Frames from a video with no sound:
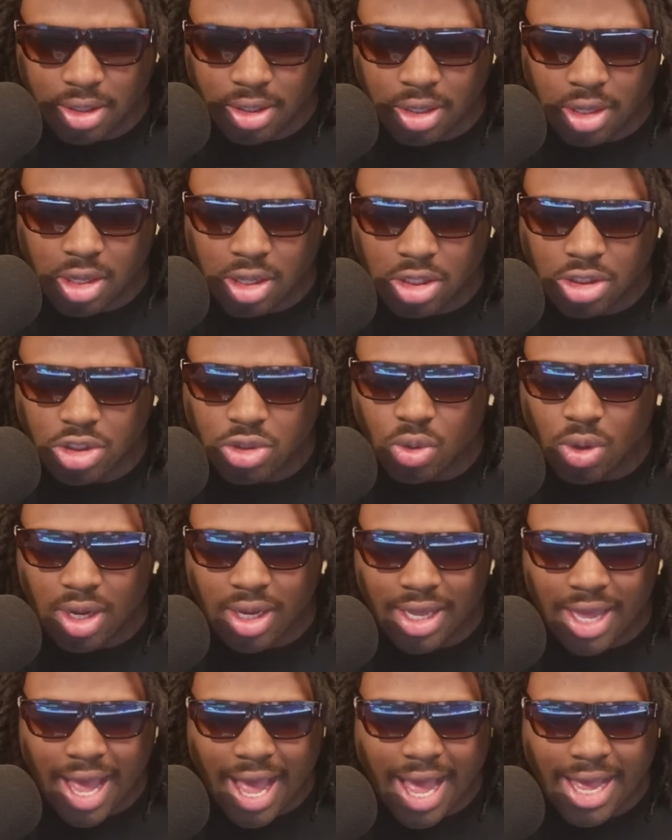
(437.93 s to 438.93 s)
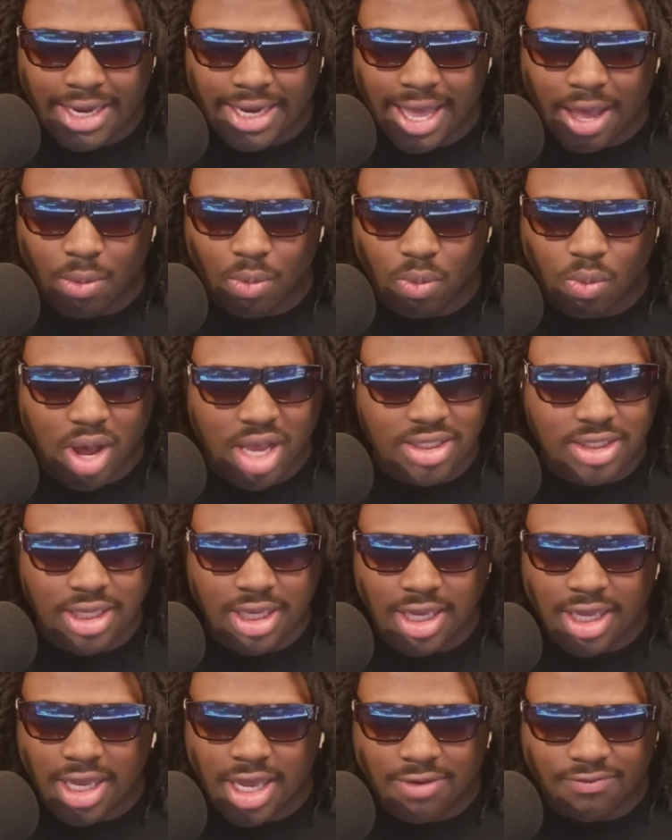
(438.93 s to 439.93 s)
to a guy that wasn't
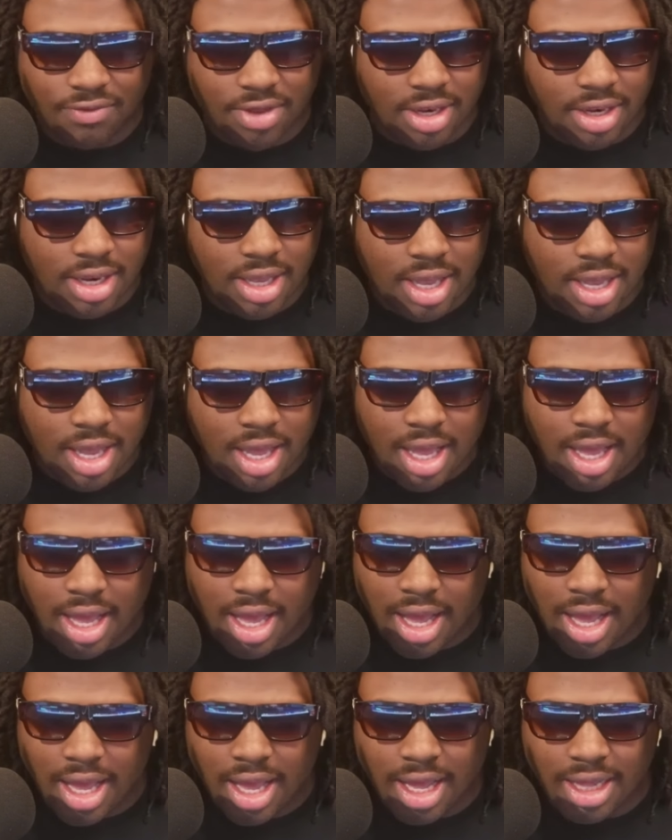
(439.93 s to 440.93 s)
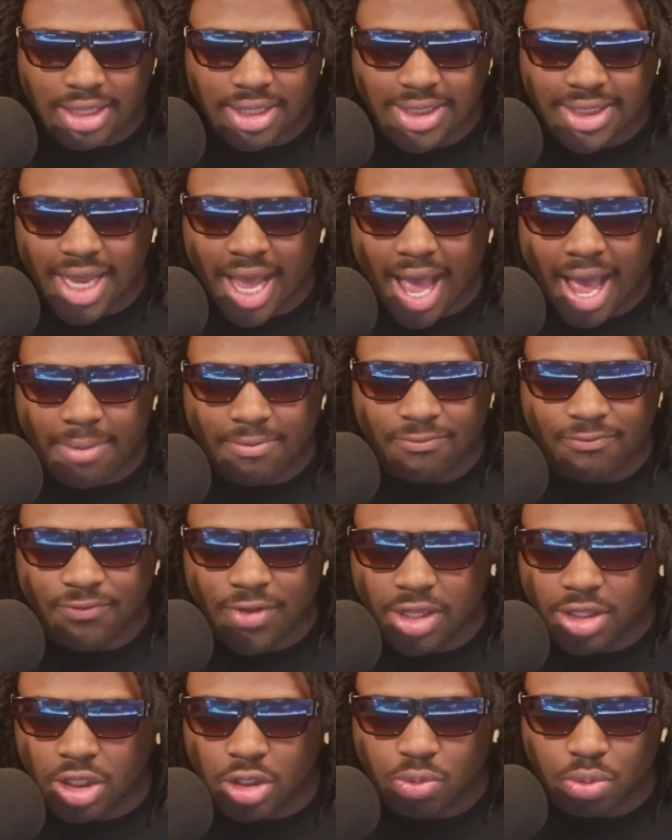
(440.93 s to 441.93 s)
even a top
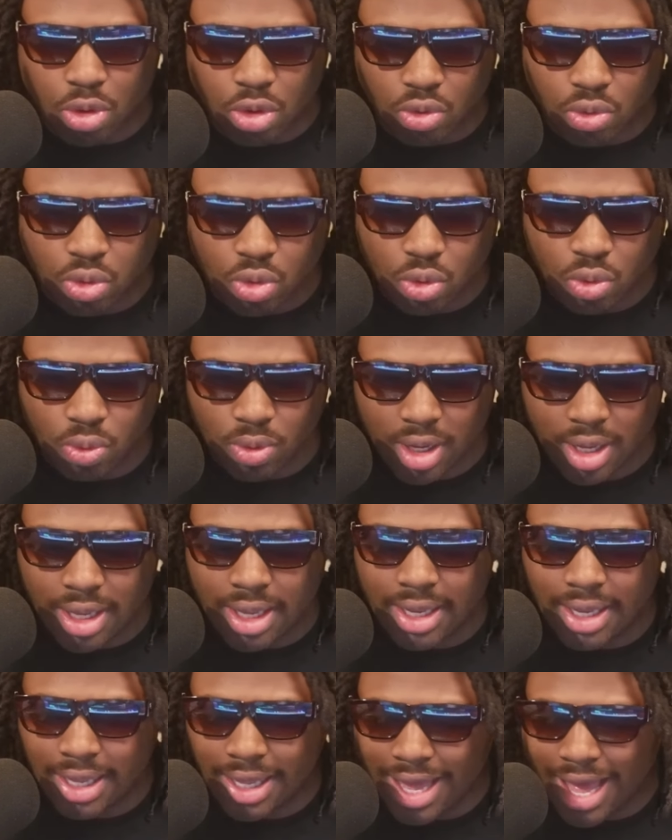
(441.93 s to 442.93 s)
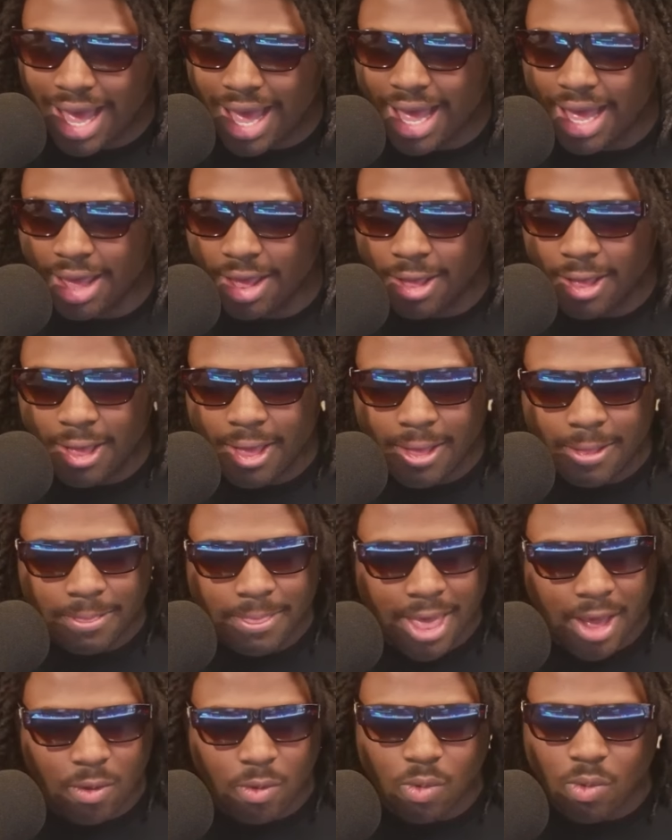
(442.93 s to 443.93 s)
50 recruit, a guy
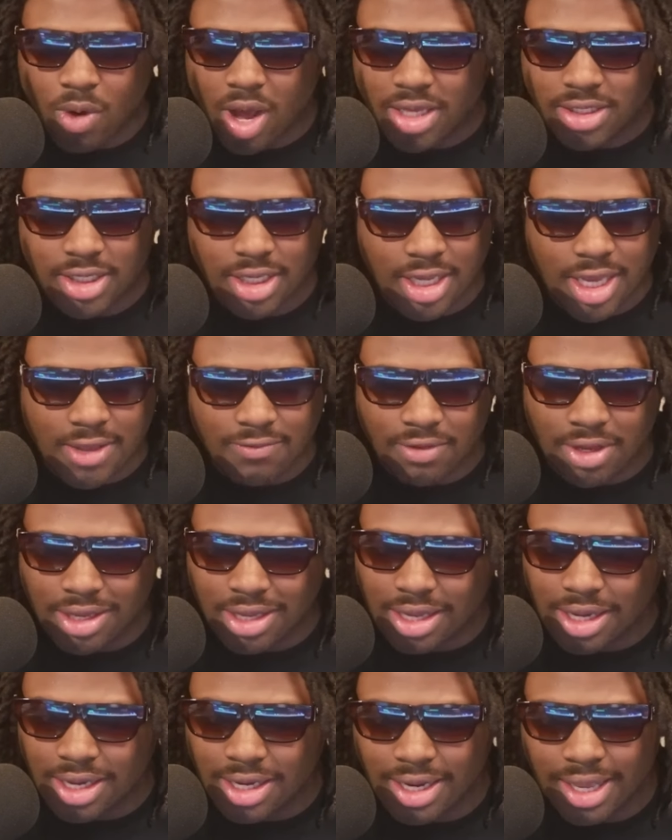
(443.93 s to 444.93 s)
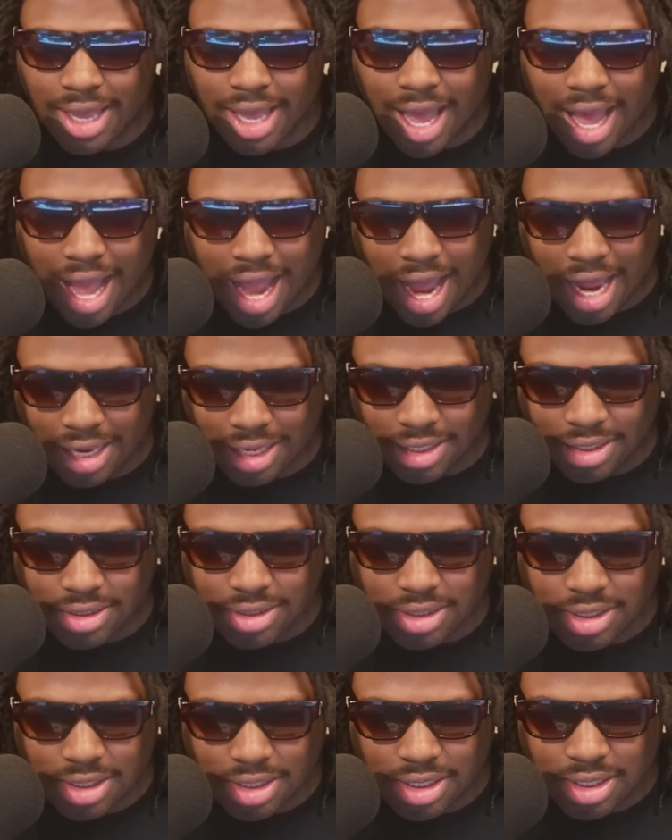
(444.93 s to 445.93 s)
that wasn't even good in college,
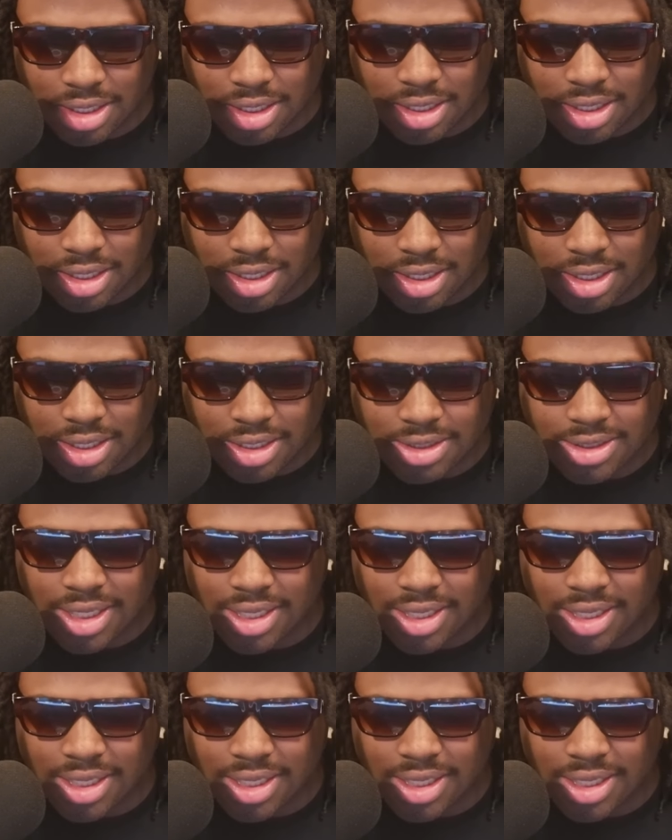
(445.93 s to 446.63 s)
to